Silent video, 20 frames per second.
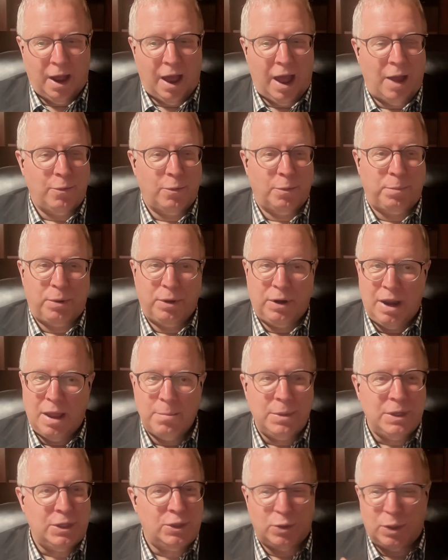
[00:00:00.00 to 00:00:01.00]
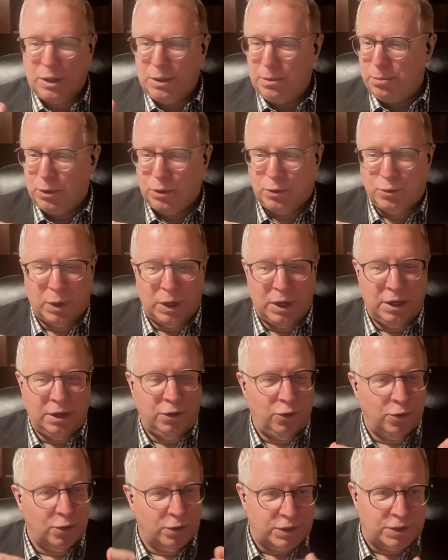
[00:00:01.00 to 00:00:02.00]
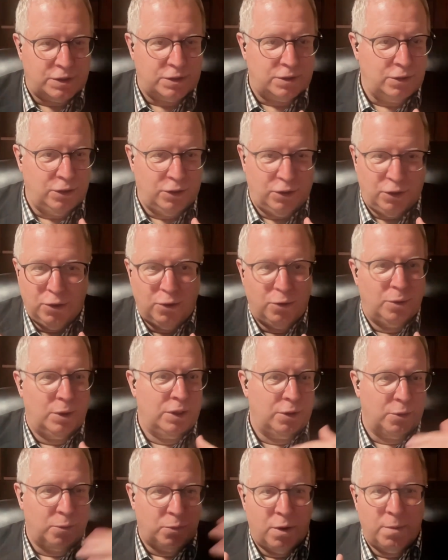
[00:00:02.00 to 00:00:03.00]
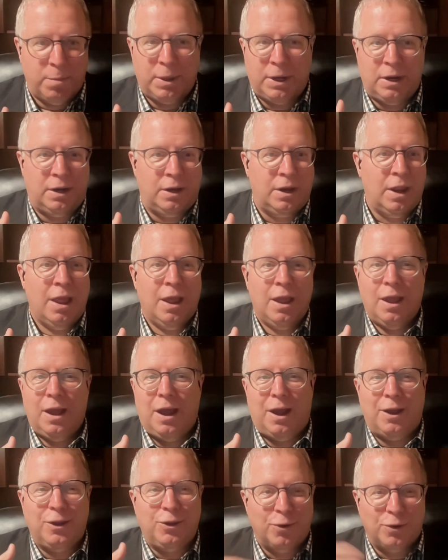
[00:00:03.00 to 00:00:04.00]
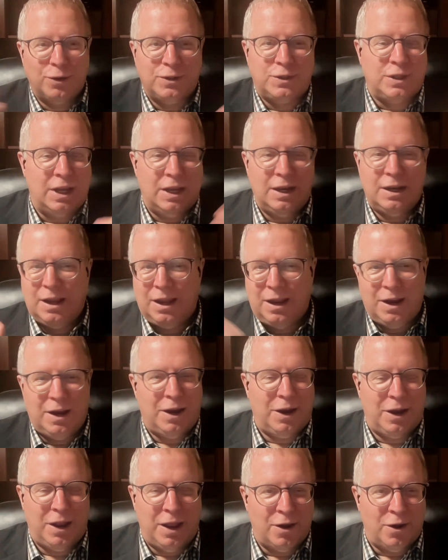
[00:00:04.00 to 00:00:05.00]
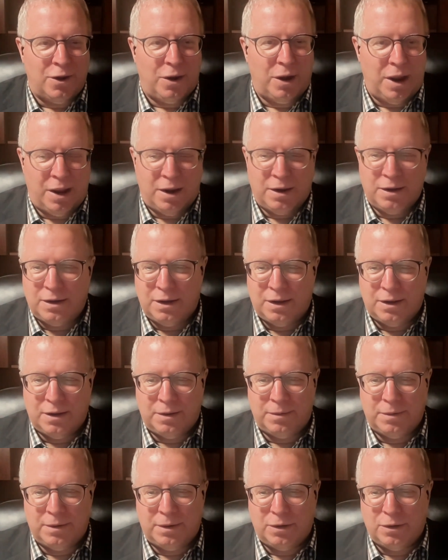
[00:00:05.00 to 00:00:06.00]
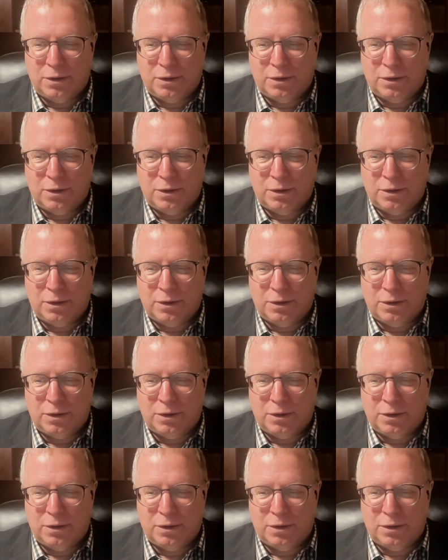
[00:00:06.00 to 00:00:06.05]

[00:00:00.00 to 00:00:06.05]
I will put enmity between your you and the woman and uh, your seed eh, and and uh,